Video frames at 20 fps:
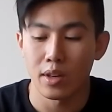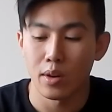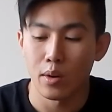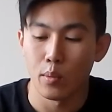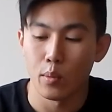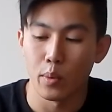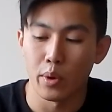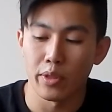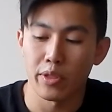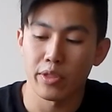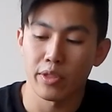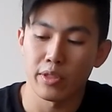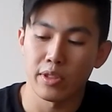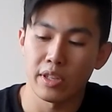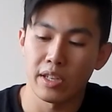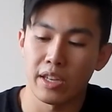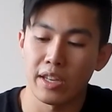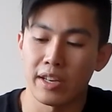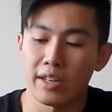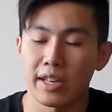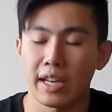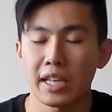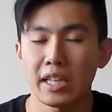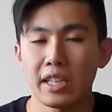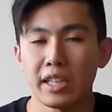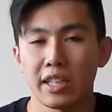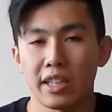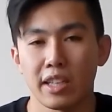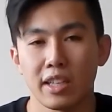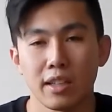With the
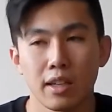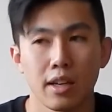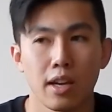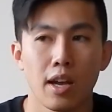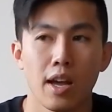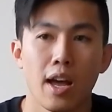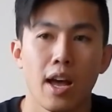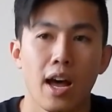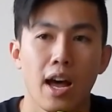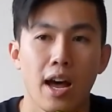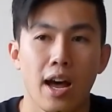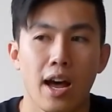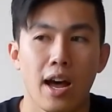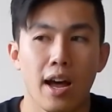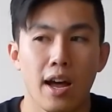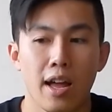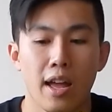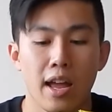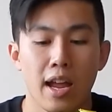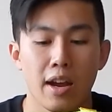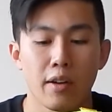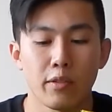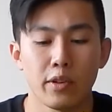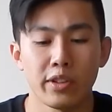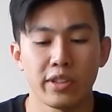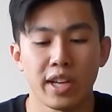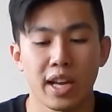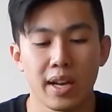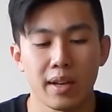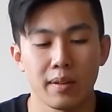Nike, every
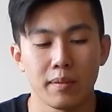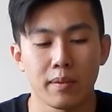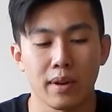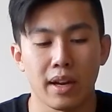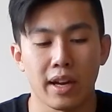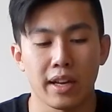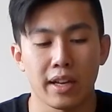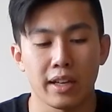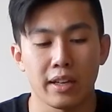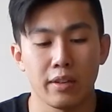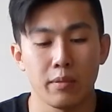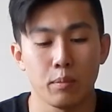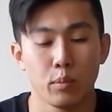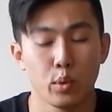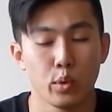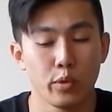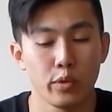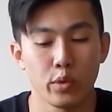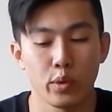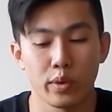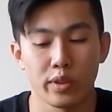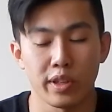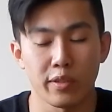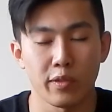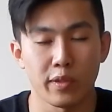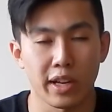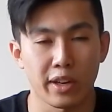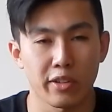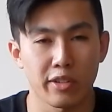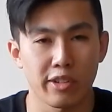time I move to a
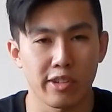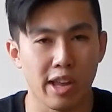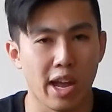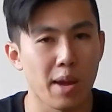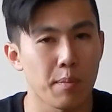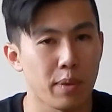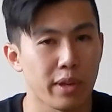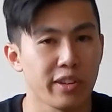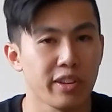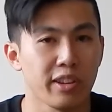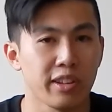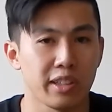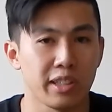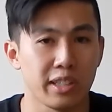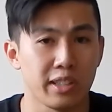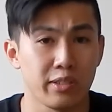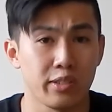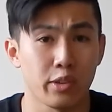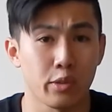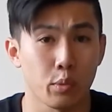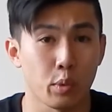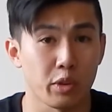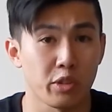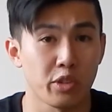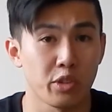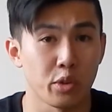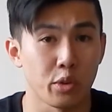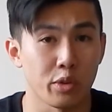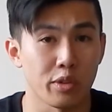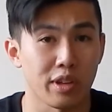different exercise, I basically need to switch
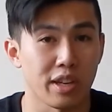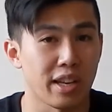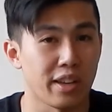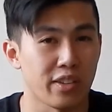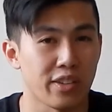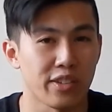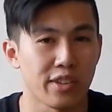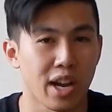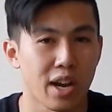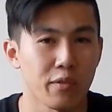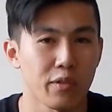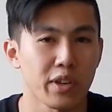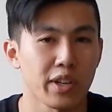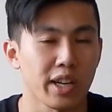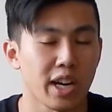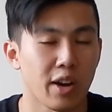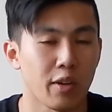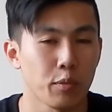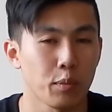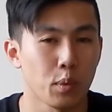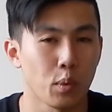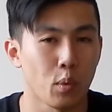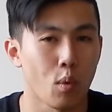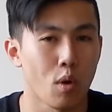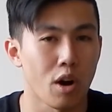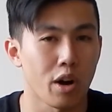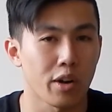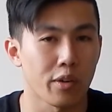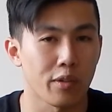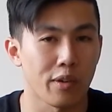shoes. It's not very comfortable to
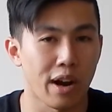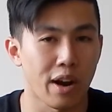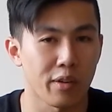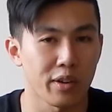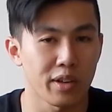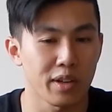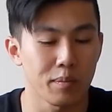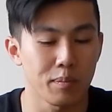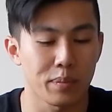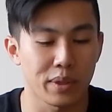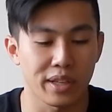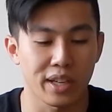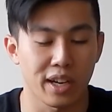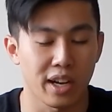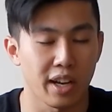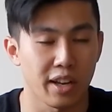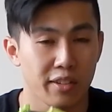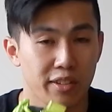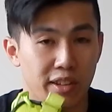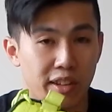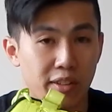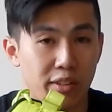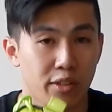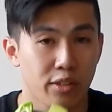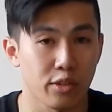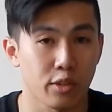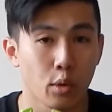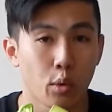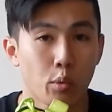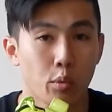walk around in because it's
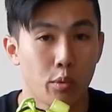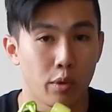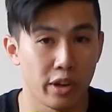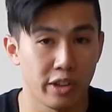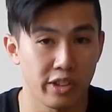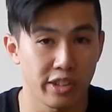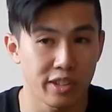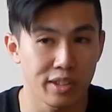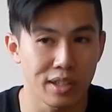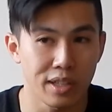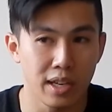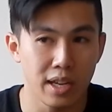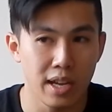so rigid.